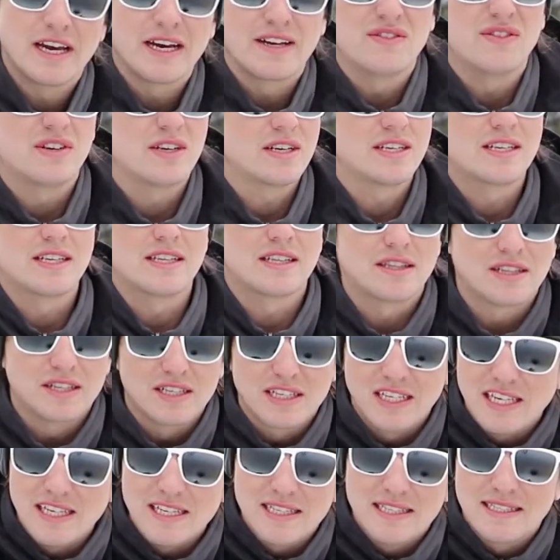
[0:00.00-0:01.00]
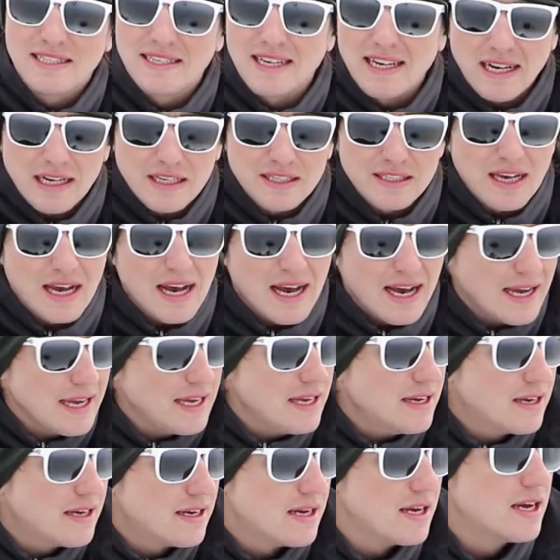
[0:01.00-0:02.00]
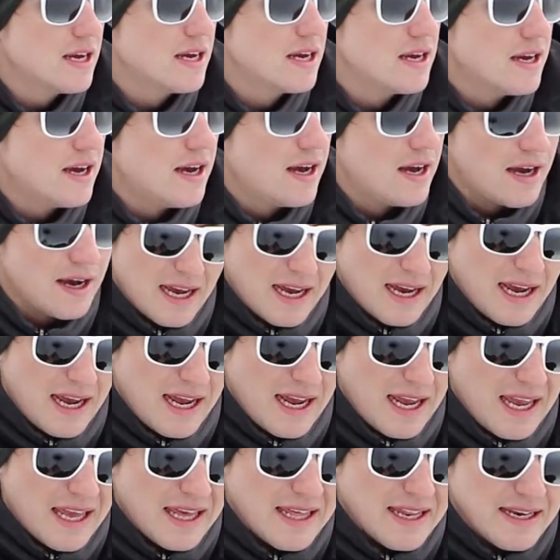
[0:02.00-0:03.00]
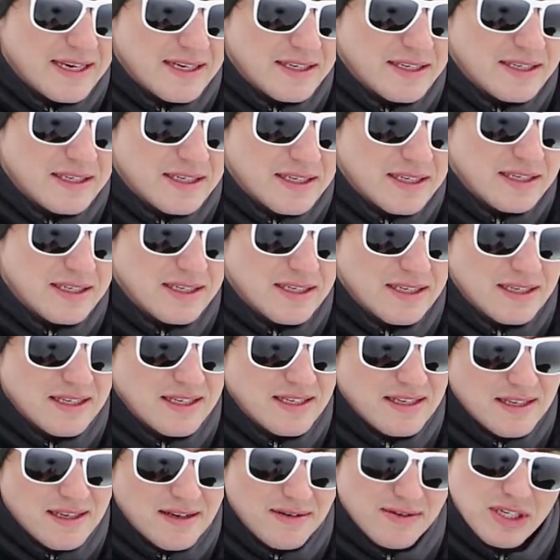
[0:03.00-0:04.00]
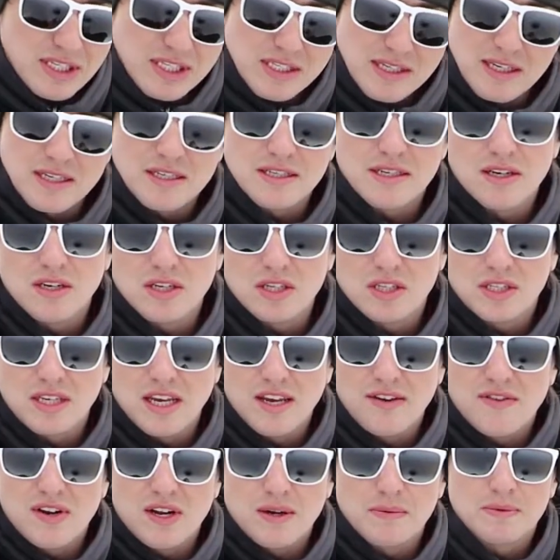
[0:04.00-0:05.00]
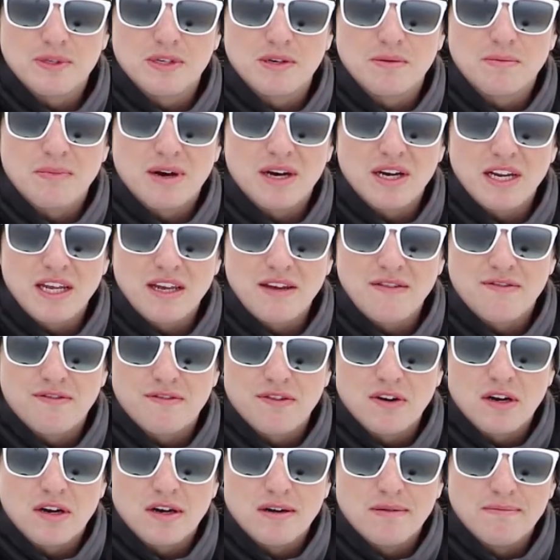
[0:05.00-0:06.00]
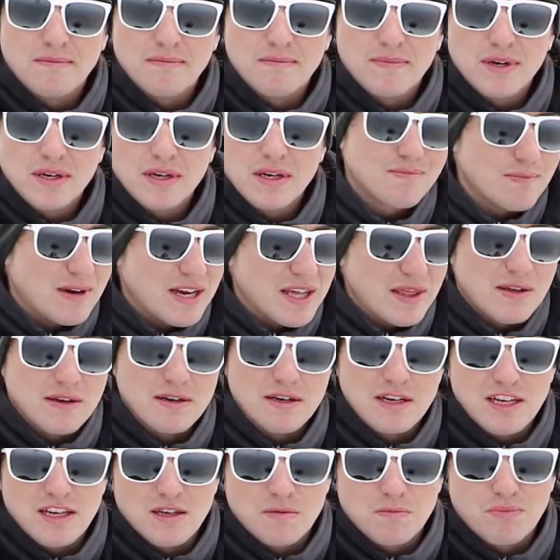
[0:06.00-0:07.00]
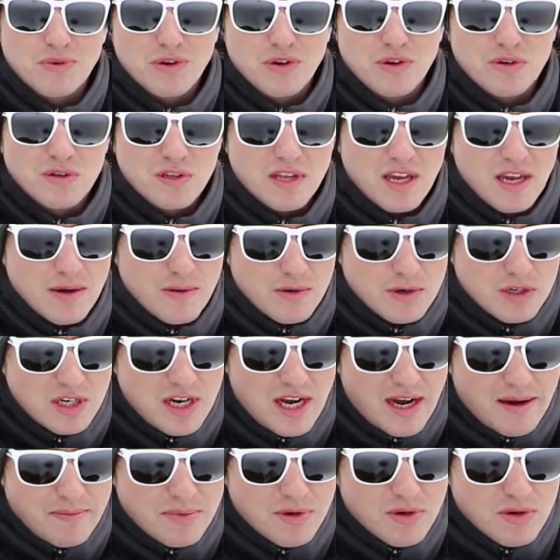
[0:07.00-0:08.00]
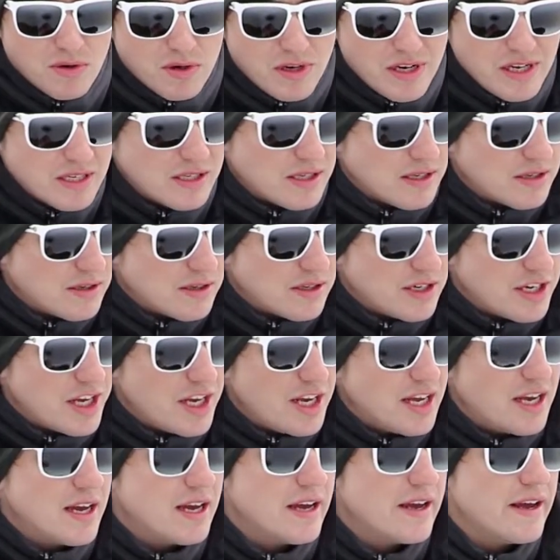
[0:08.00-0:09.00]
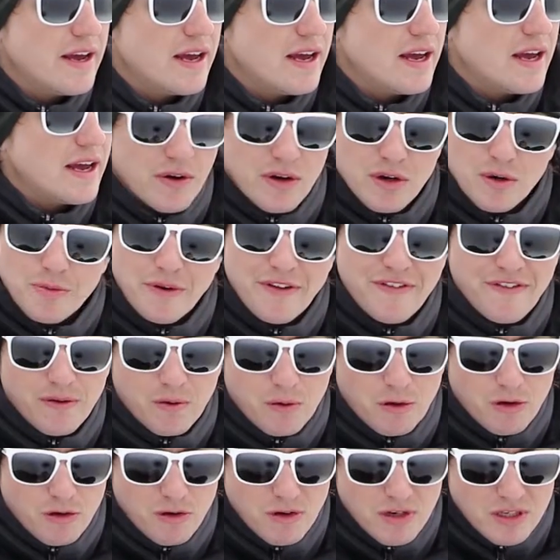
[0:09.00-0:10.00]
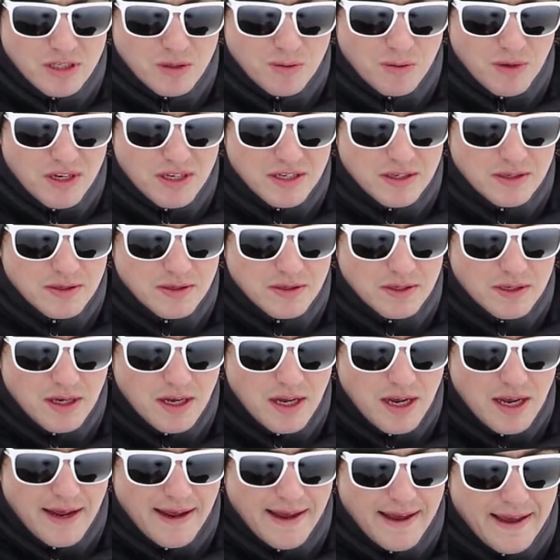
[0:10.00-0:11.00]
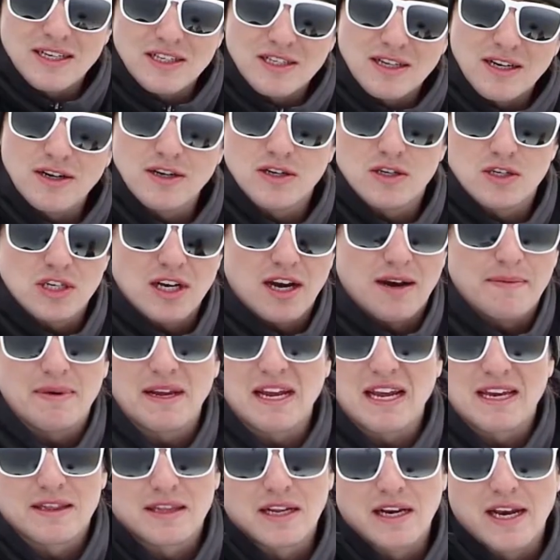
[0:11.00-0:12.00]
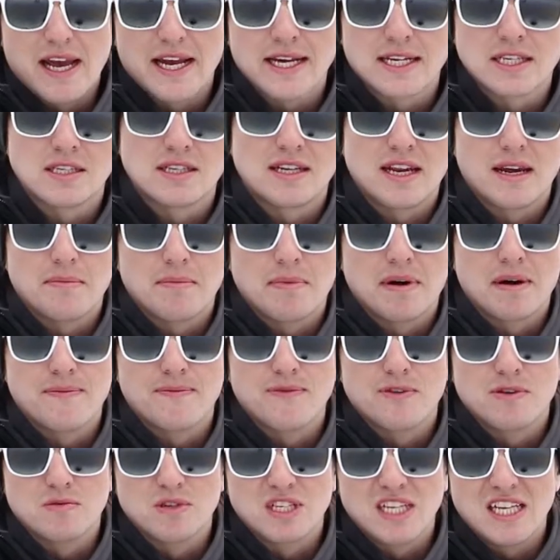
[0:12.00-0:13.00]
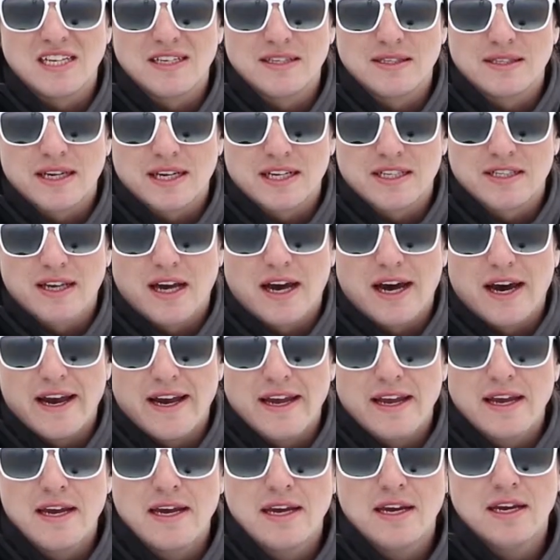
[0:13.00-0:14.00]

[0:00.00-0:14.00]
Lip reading: I'd looked at the T6i, and once I started saving up some money from my 30th birthday, which happened recently, a little bit from Christmas, I started shopping at the next step up from T6i.